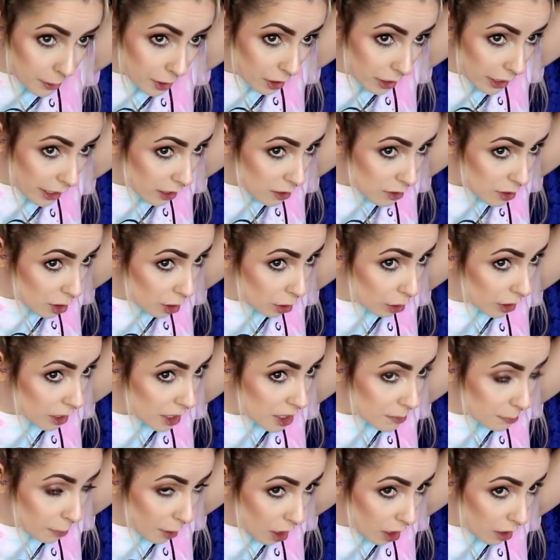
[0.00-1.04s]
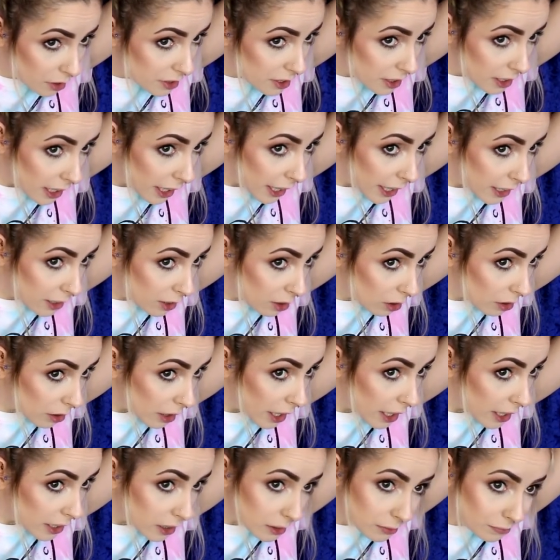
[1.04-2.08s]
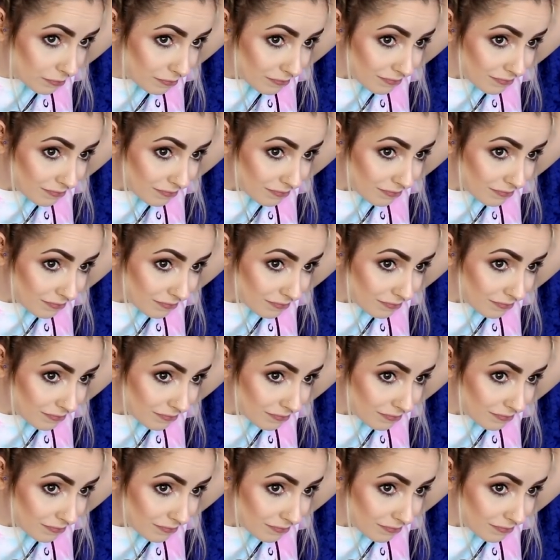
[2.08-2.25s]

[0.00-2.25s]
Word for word: your hair's a grease ball today and you're like,